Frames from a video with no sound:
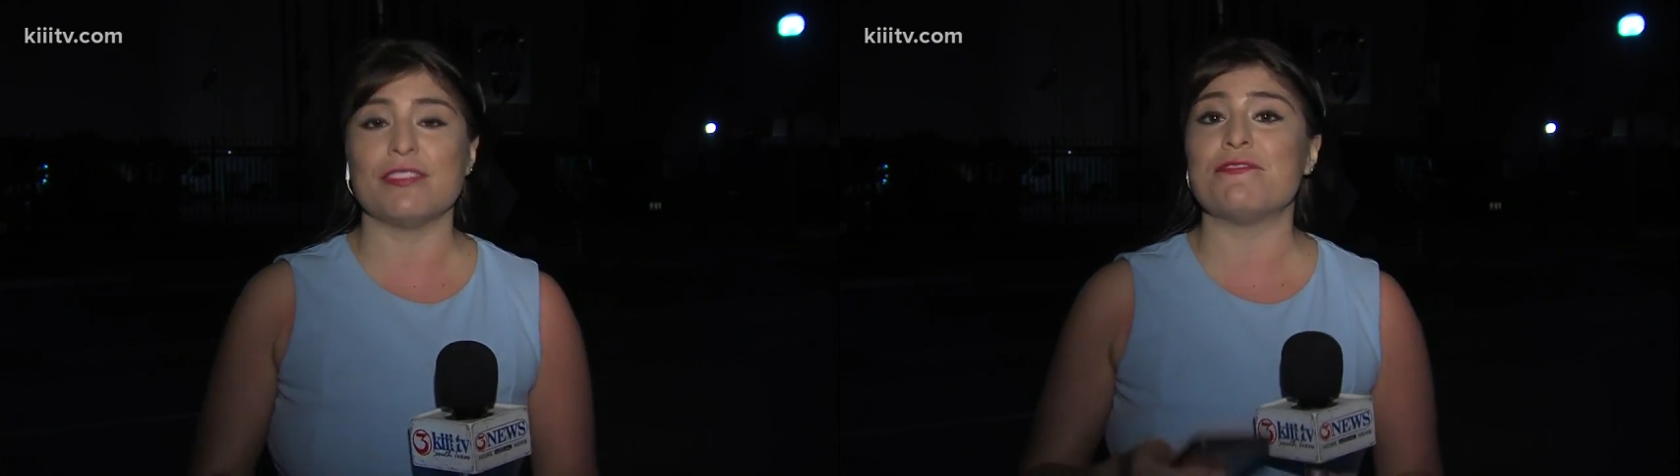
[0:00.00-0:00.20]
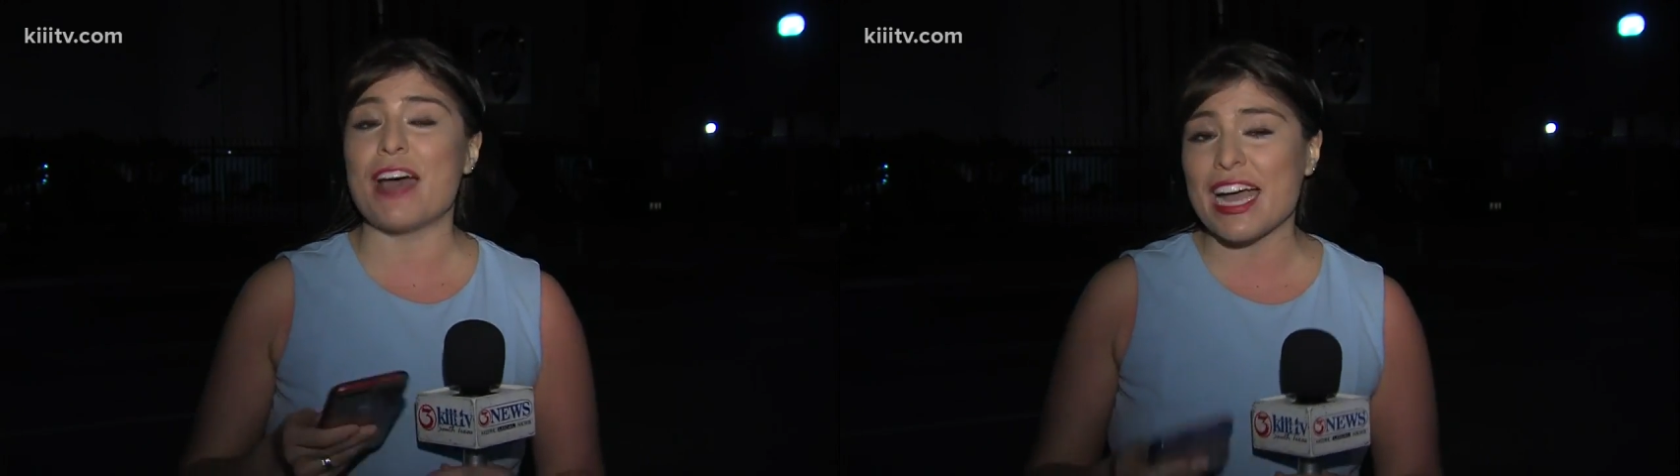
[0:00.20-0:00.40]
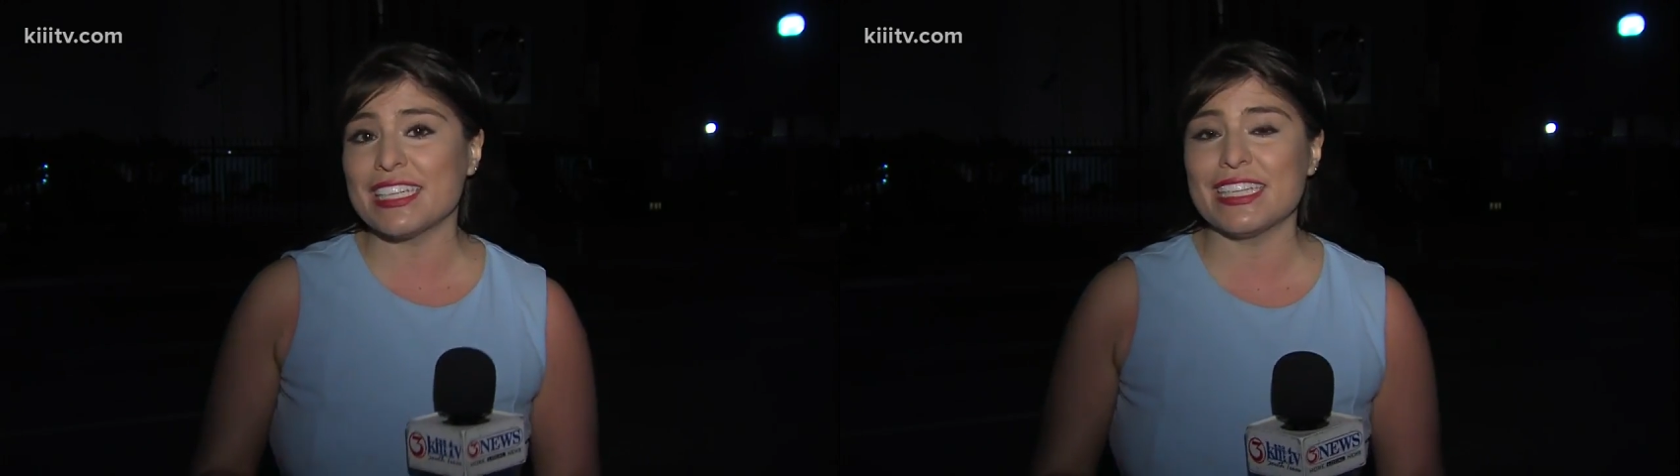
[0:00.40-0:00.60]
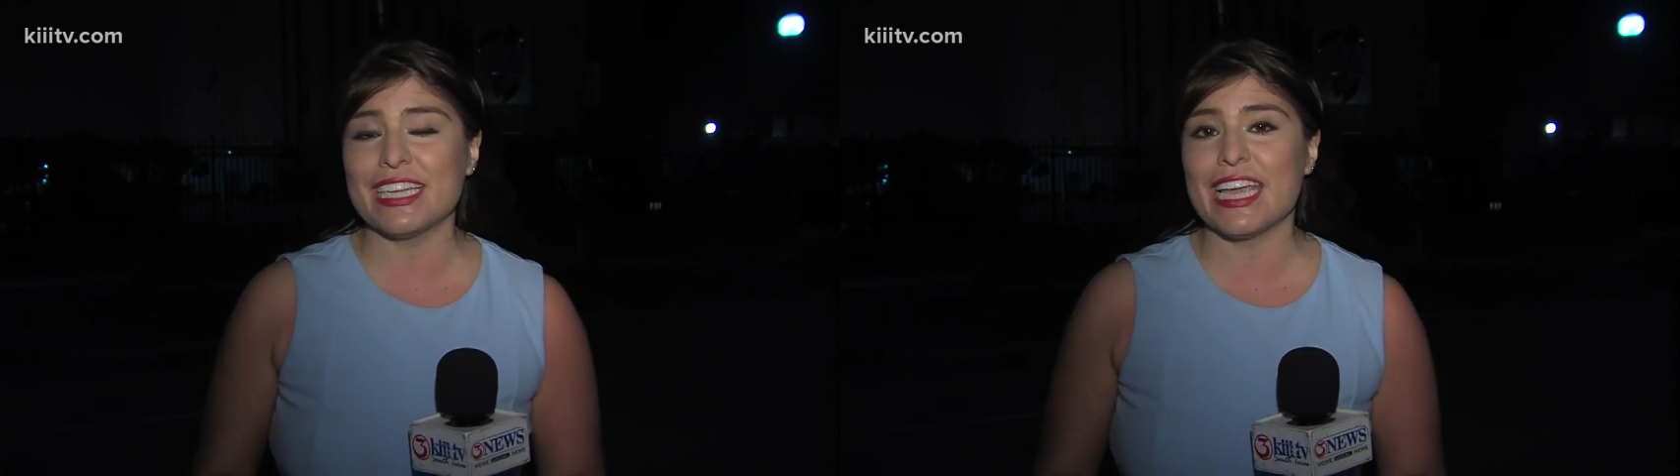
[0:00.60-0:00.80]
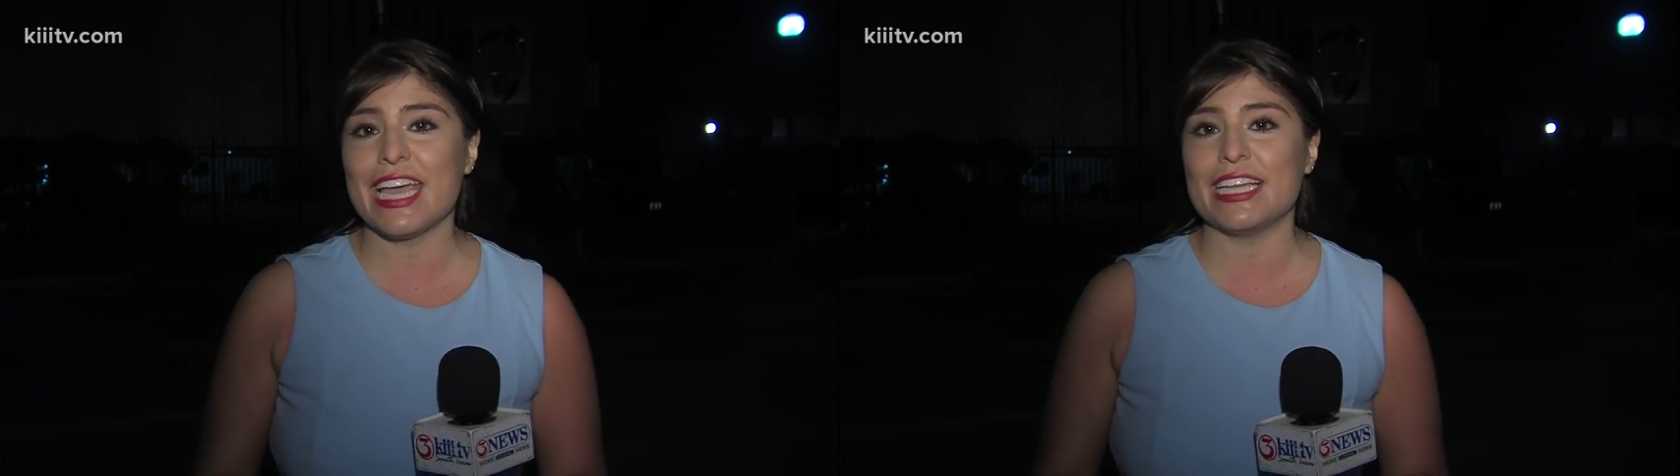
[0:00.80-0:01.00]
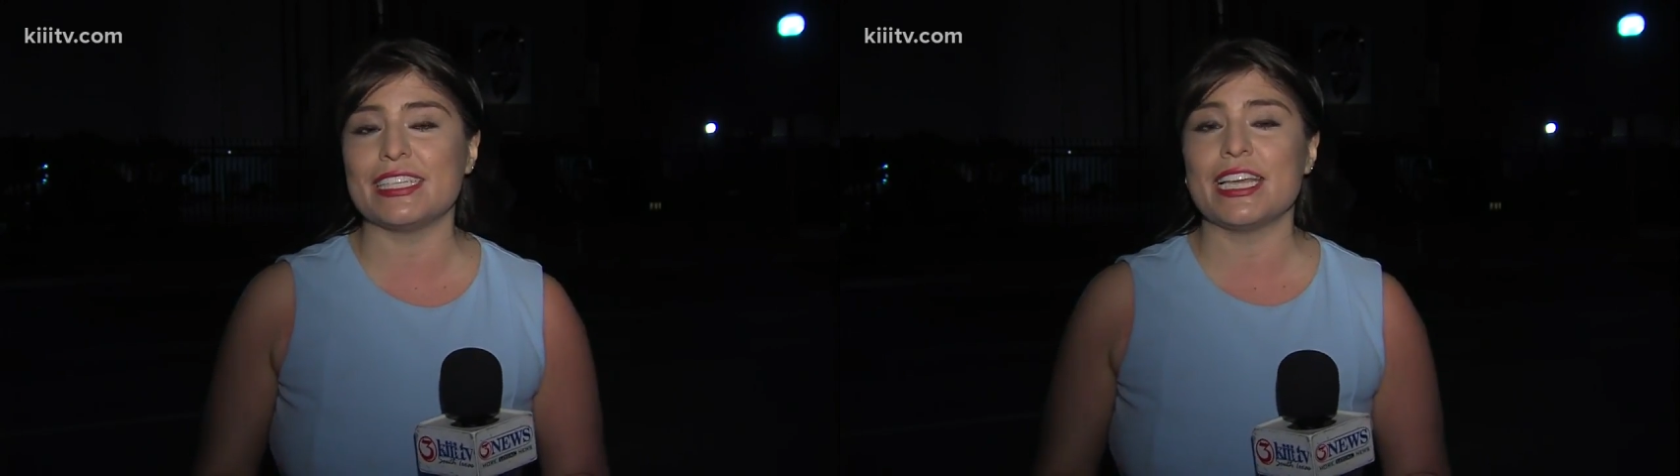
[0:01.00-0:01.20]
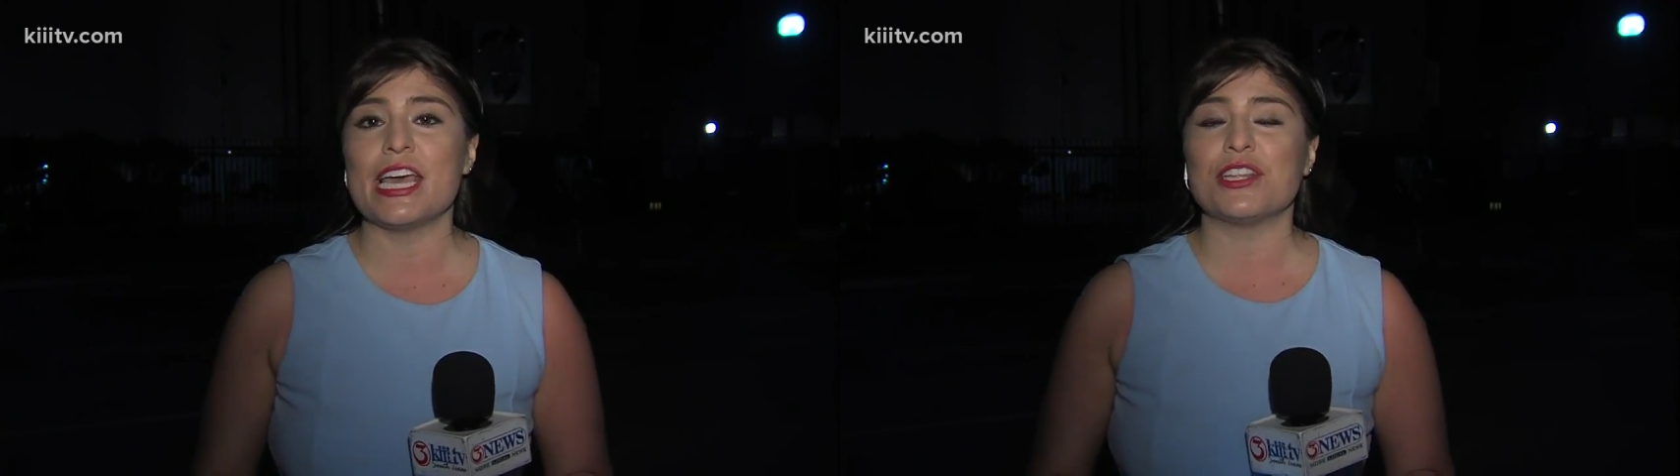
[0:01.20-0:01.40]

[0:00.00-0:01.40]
the facts in the case,